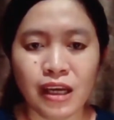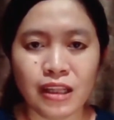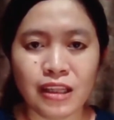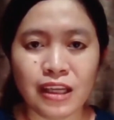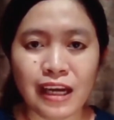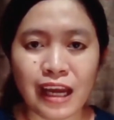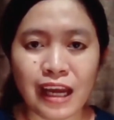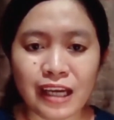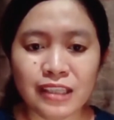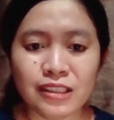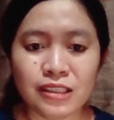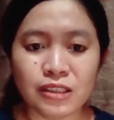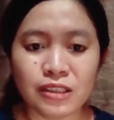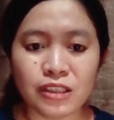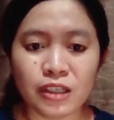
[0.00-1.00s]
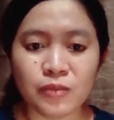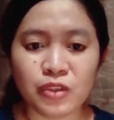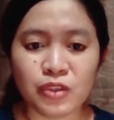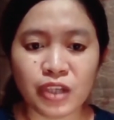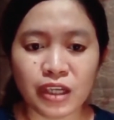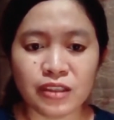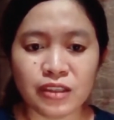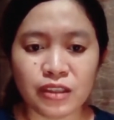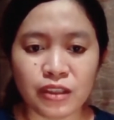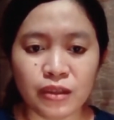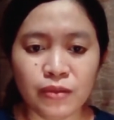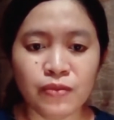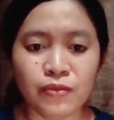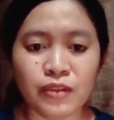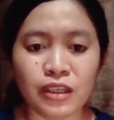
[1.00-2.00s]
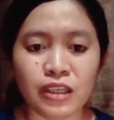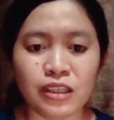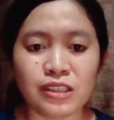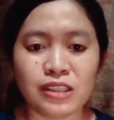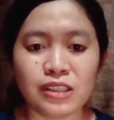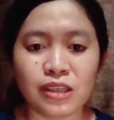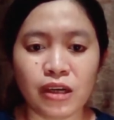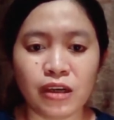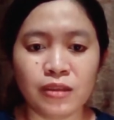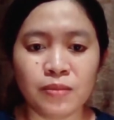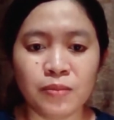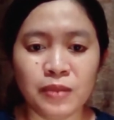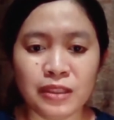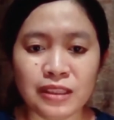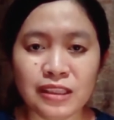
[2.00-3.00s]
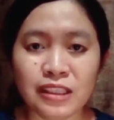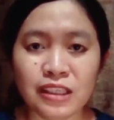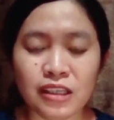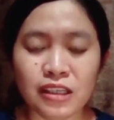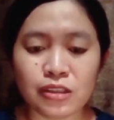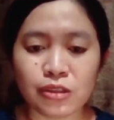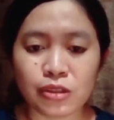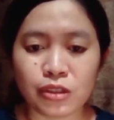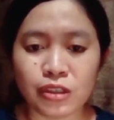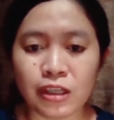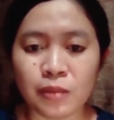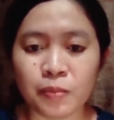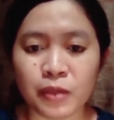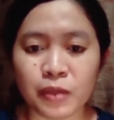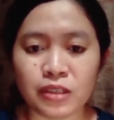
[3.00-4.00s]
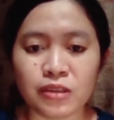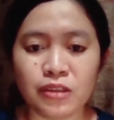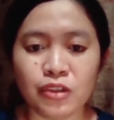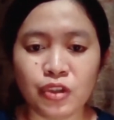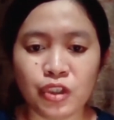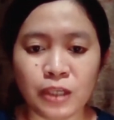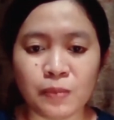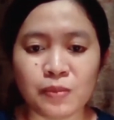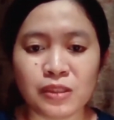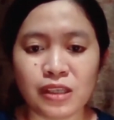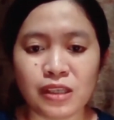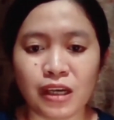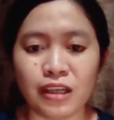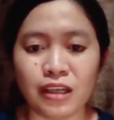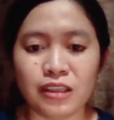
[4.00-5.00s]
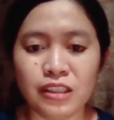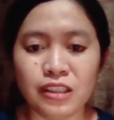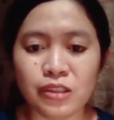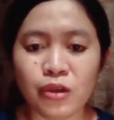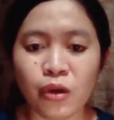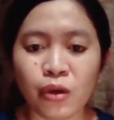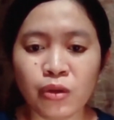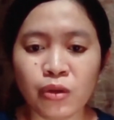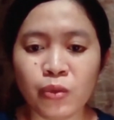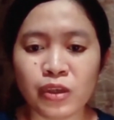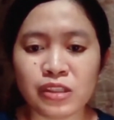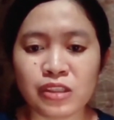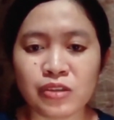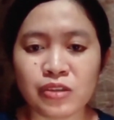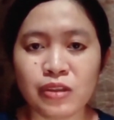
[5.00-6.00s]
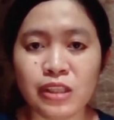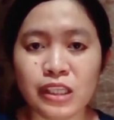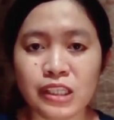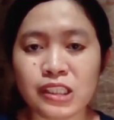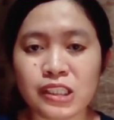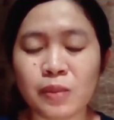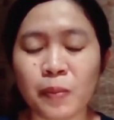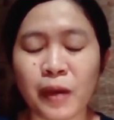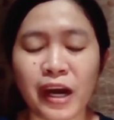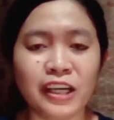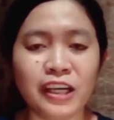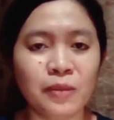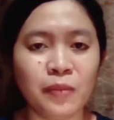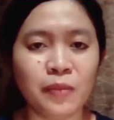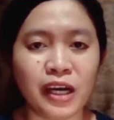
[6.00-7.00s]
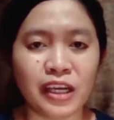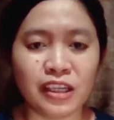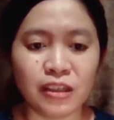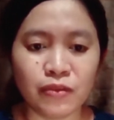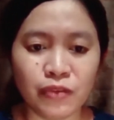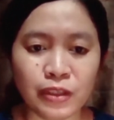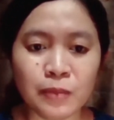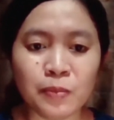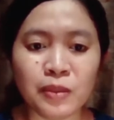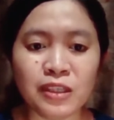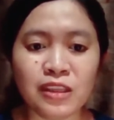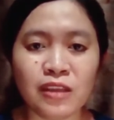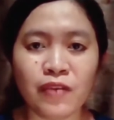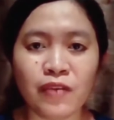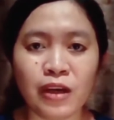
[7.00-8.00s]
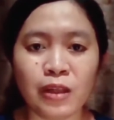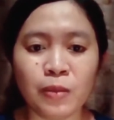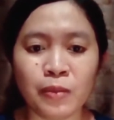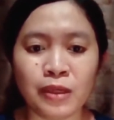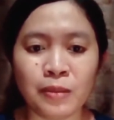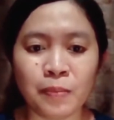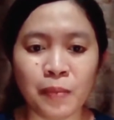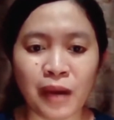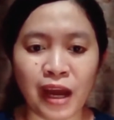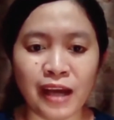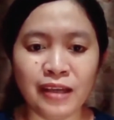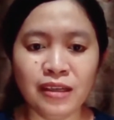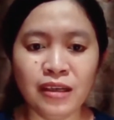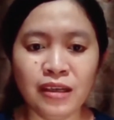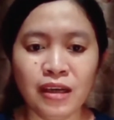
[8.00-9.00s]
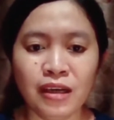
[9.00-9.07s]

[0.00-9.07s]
The last objective is on building external partnerships. This goal was really inspired by the Philippine Development Plan,